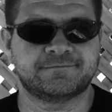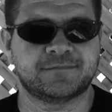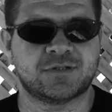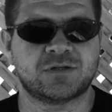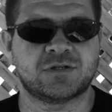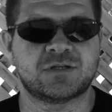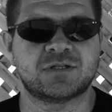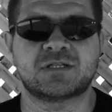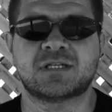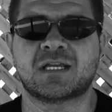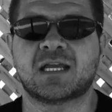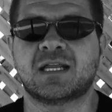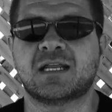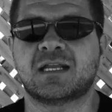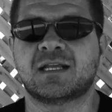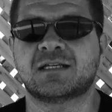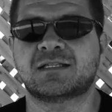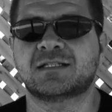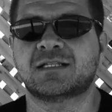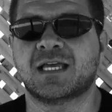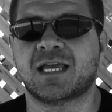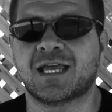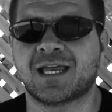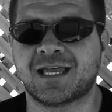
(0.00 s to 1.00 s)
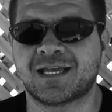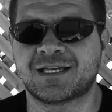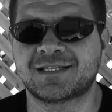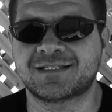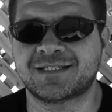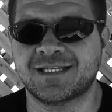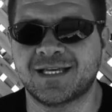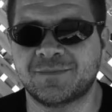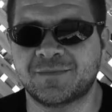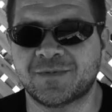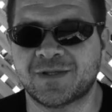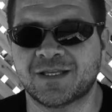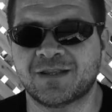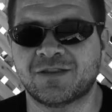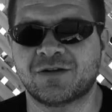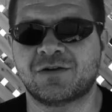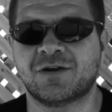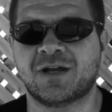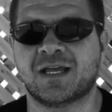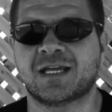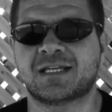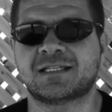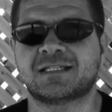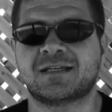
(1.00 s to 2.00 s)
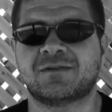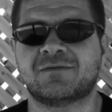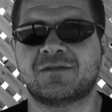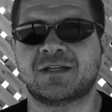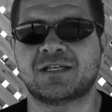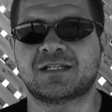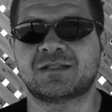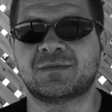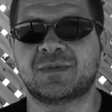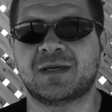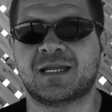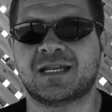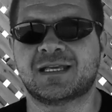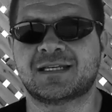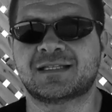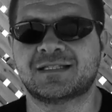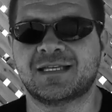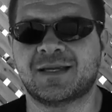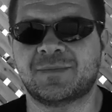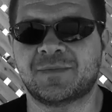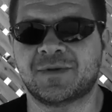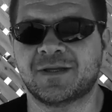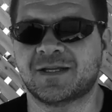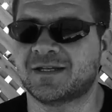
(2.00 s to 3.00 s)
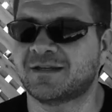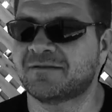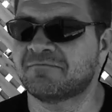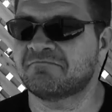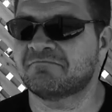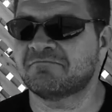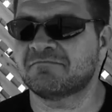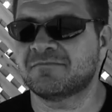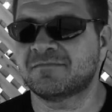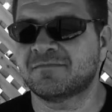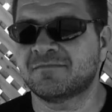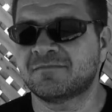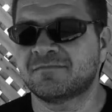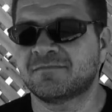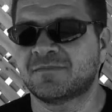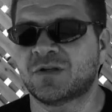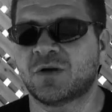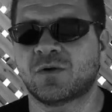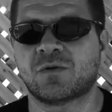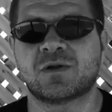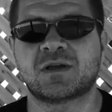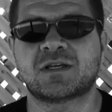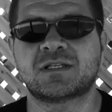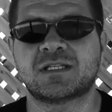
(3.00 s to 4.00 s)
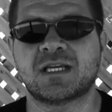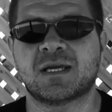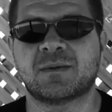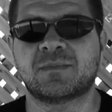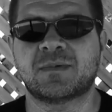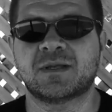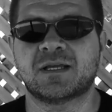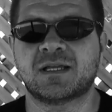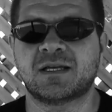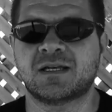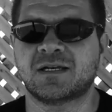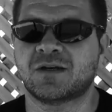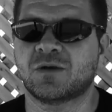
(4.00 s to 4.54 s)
just getting accepted. Their negativity is being accepted. Don't accept it.